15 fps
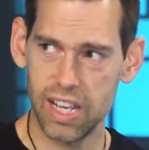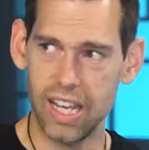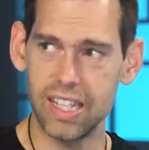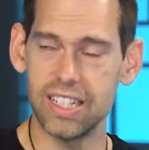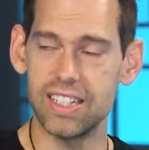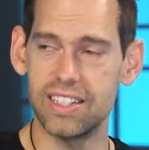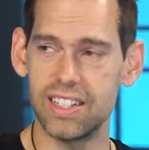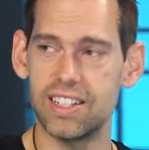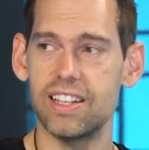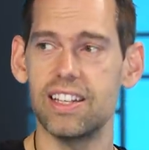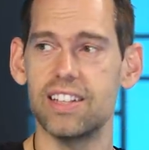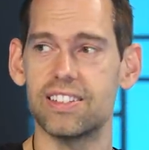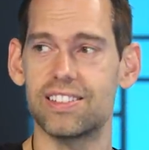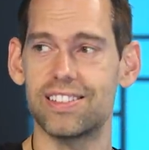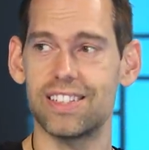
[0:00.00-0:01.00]
and he did it in
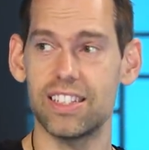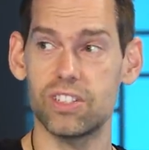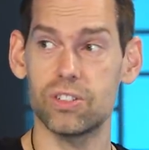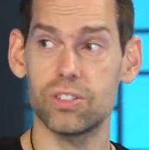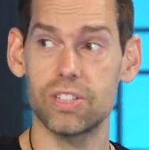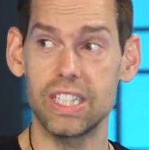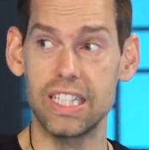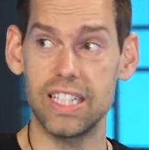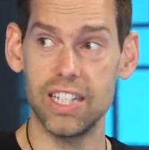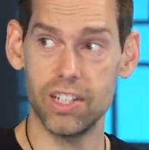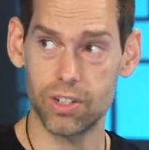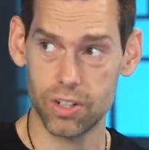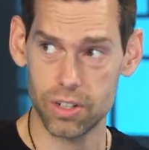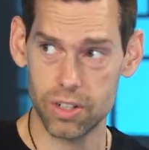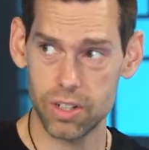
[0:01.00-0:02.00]
a single
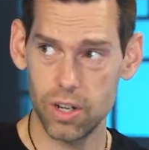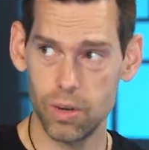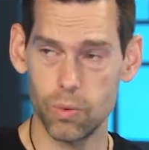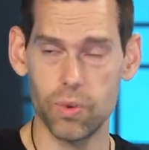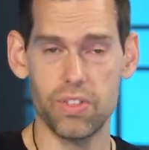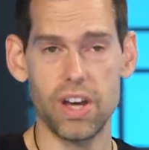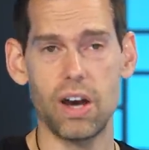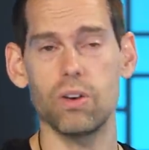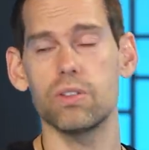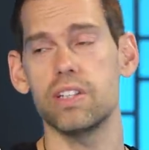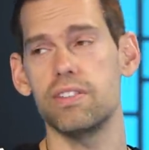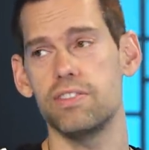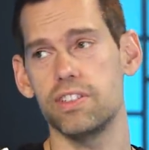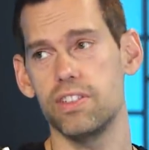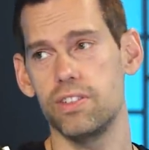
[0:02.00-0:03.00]
year without
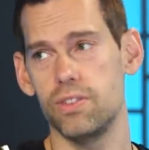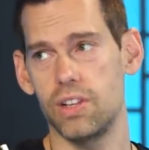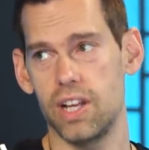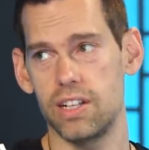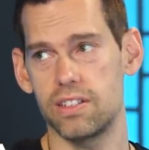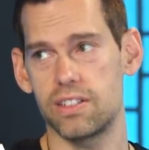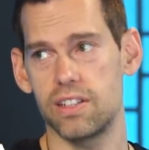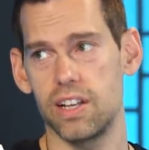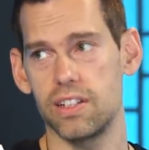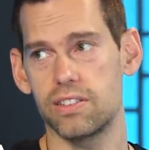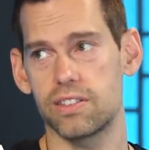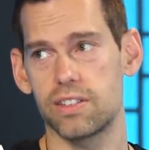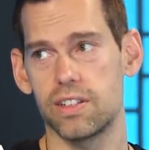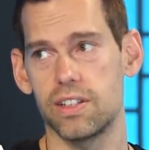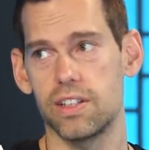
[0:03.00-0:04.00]
leaving the United States.